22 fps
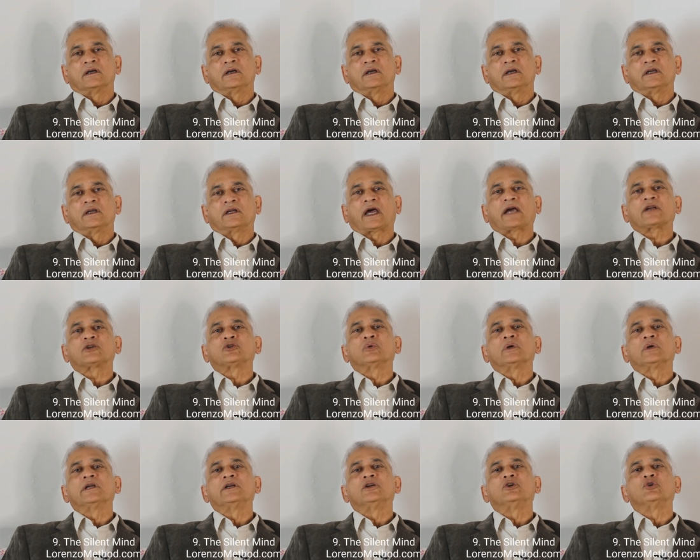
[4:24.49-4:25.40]
it
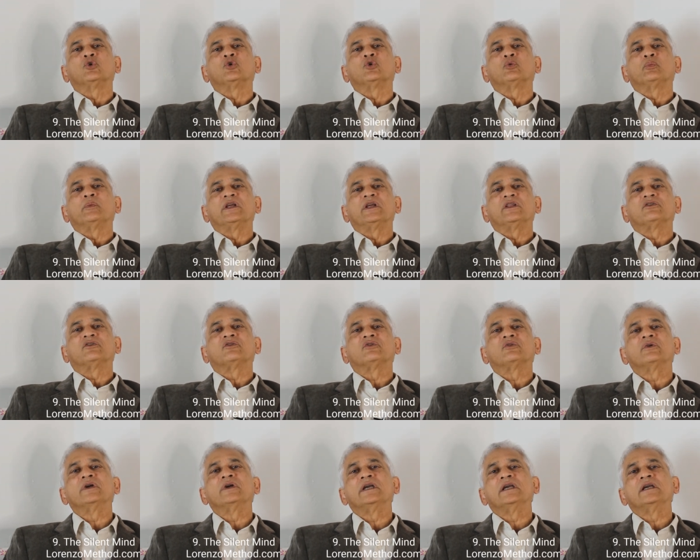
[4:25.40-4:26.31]
actually took me
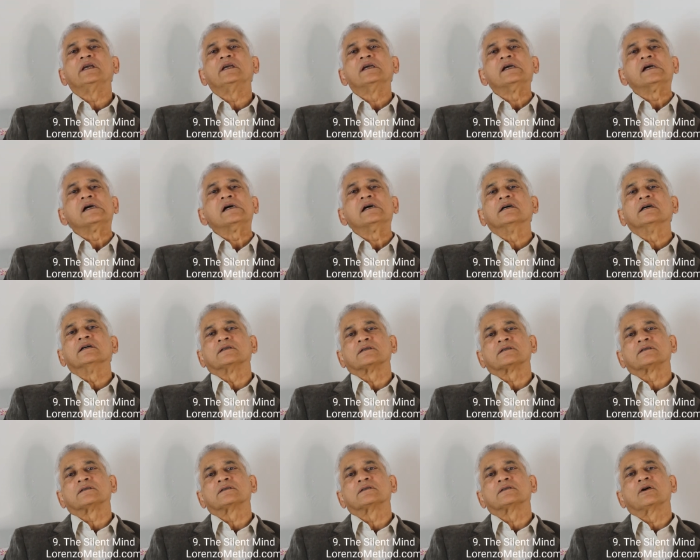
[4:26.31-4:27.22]
three
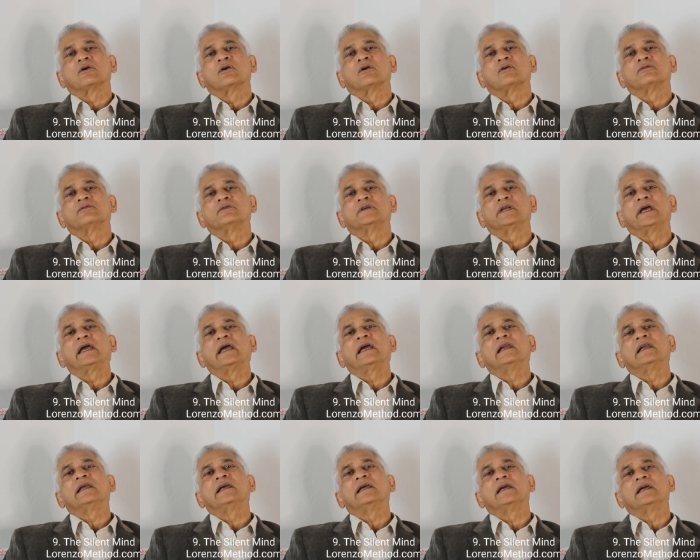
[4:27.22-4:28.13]
years of
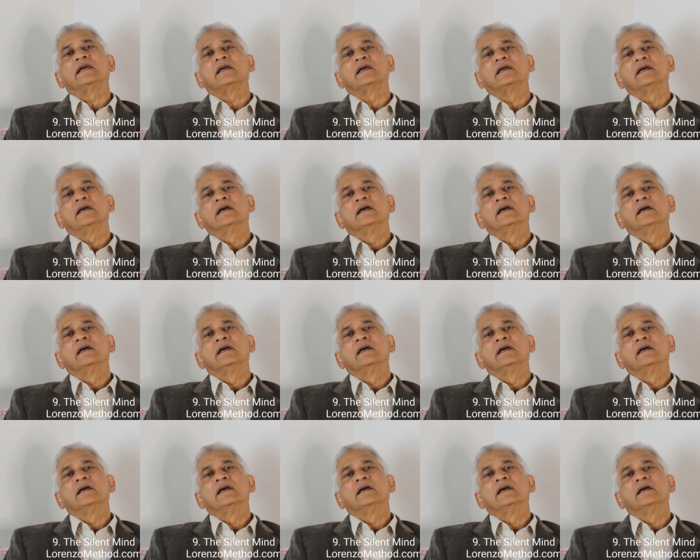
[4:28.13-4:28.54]
daily